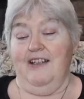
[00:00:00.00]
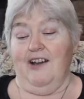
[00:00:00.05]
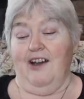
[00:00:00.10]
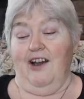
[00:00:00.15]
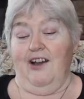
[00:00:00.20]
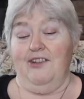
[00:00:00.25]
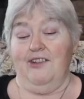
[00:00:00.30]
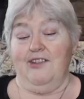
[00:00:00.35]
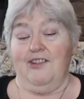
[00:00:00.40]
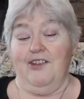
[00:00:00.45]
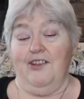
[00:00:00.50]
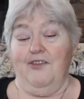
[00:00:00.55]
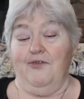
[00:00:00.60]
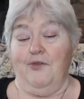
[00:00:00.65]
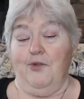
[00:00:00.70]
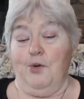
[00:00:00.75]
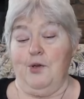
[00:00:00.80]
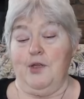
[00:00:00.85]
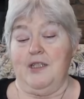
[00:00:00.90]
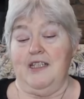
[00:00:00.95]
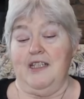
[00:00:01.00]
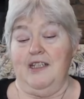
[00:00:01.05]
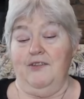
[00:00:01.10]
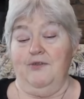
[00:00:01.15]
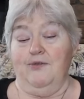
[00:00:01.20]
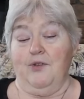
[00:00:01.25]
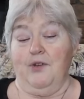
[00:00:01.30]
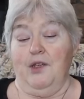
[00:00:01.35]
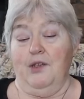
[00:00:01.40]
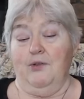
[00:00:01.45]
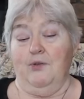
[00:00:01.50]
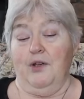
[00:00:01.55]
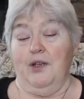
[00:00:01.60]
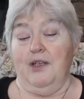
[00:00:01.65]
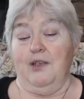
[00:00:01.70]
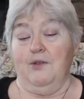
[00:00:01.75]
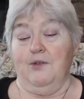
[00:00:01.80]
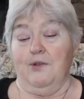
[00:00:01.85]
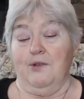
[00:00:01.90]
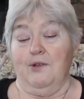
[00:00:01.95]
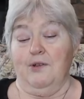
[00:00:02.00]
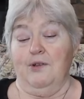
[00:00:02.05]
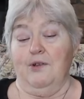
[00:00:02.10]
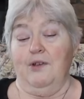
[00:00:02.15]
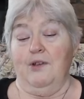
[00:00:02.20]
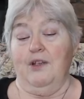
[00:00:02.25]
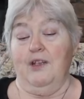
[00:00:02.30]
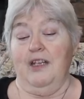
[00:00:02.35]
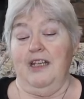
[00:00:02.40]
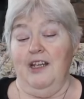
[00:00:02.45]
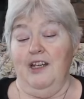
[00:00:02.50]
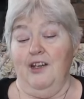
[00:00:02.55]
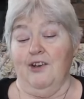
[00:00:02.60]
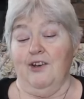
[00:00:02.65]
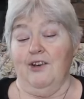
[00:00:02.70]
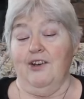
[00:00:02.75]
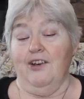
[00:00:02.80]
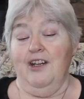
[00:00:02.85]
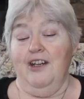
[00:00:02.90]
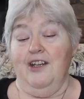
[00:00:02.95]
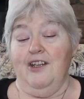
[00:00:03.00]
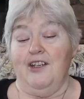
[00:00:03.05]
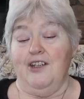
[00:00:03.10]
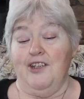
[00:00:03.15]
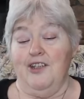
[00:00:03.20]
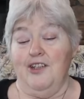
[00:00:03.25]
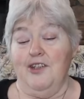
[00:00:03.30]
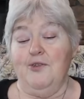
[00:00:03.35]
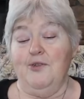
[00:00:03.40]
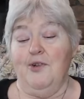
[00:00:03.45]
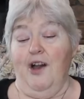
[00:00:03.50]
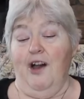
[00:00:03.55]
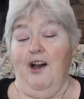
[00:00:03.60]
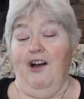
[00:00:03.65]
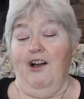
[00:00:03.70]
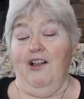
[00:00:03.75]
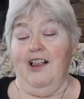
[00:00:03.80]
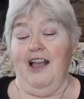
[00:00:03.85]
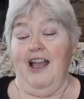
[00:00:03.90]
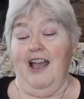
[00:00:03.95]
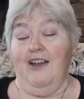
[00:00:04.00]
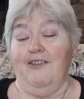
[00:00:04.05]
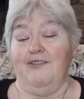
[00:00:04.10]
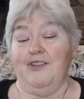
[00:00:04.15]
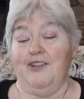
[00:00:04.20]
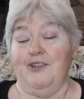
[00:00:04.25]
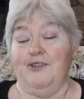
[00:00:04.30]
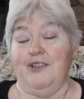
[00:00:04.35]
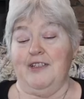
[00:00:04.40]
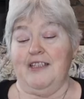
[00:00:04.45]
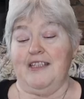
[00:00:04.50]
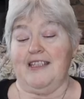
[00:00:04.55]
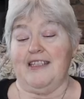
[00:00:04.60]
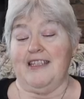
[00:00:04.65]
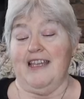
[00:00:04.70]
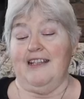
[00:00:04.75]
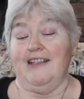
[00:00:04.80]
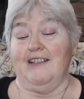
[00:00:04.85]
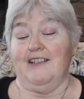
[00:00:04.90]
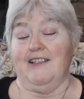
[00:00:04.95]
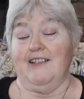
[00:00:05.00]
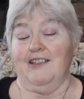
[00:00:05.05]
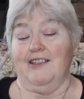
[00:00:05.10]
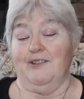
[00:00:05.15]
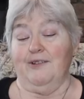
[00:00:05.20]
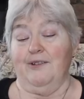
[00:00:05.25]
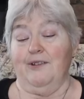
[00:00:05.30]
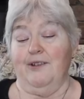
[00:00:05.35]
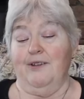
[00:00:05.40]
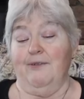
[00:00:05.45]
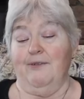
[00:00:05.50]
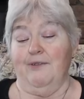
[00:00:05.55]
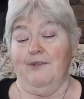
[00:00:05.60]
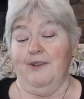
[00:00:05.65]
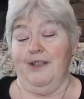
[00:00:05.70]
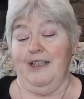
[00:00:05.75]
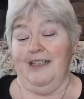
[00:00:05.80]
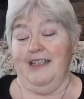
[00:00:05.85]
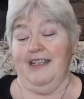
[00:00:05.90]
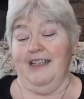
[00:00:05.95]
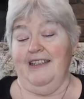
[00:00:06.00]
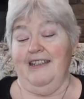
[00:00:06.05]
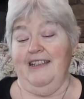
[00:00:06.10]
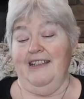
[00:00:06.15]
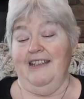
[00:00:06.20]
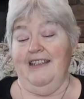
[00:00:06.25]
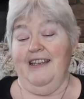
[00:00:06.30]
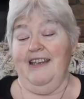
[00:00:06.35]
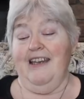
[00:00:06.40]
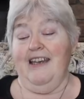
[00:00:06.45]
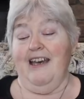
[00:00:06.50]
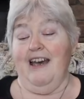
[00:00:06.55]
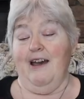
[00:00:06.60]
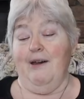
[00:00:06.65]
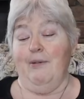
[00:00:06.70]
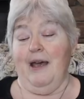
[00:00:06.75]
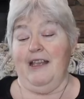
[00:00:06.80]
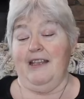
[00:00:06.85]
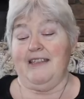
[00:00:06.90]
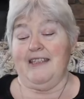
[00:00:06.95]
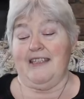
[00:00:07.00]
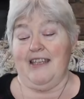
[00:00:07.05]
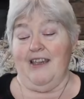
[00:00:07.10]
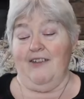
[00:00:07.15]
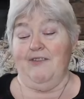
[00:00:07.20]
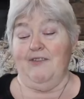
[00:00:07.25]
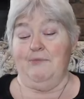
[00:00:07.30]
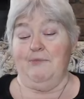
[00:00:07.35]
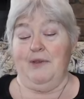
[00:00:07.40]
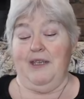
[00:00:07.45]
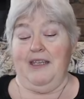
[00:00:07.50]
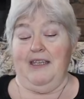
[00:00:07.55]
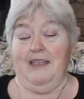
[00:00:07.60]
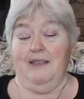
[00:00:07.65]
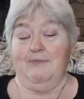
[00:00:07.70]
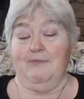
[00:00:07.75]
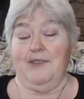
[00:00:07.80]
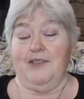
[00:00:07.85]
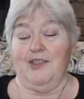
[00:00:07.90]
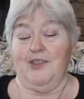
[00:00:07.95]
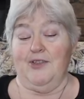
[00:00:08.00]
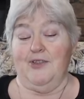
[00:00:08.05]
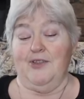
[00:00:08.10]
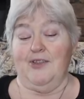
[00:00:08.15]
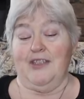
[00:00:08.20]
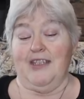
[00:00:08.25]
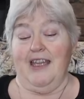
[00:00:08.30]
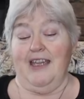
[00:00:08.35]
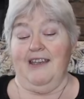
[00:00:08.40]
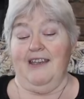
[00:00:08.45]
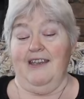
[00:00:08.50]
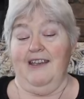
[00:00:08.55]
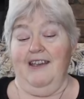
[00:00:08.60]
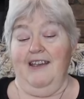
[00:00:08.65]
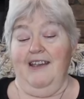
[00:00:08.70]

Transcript: onto the 14 freeway near, near Newhall Avenue in Santa Clarita about 7 p.m. Tuesday.